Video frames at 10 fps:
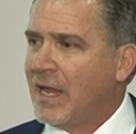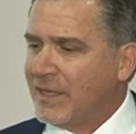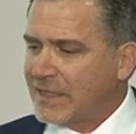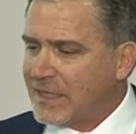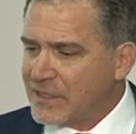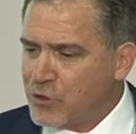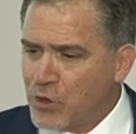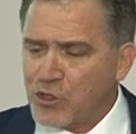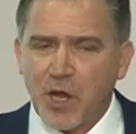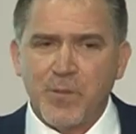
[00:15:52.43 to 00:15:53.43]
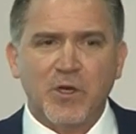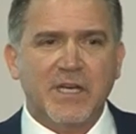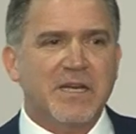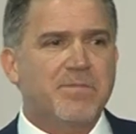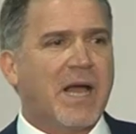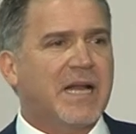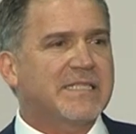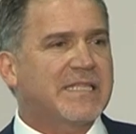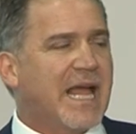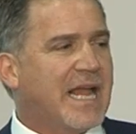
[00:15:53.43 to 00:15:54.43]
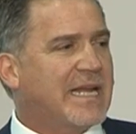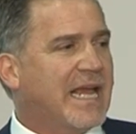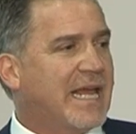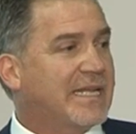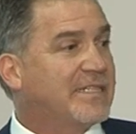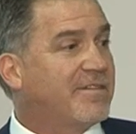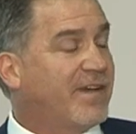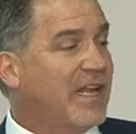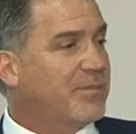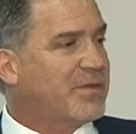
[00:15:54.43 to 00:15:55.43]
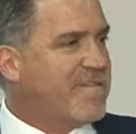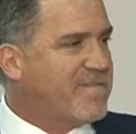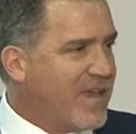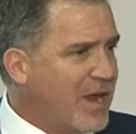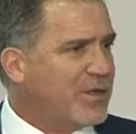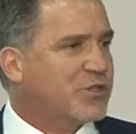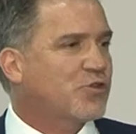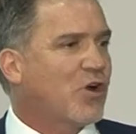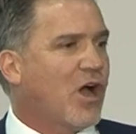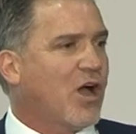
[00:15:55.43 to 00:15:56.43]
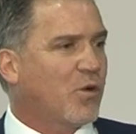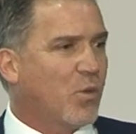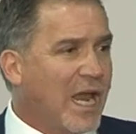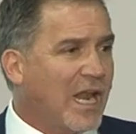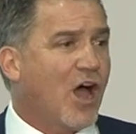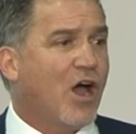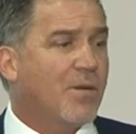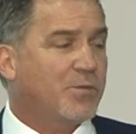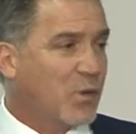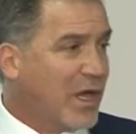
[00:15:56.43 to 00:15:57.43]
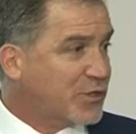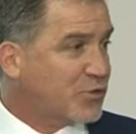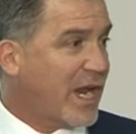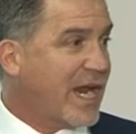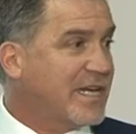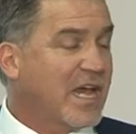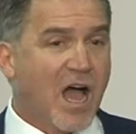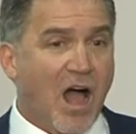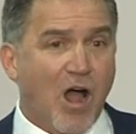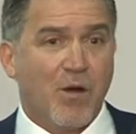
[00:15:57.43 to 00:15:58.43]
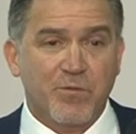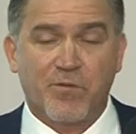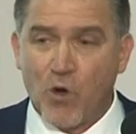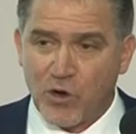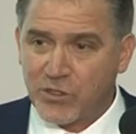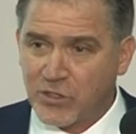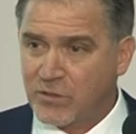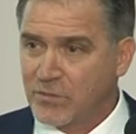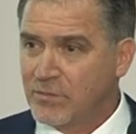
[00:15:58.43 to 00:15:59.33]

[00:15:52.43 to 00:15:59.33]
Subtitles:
that the Jewish community in Palestine had developed a very strong, well-armed, well-trained armed force.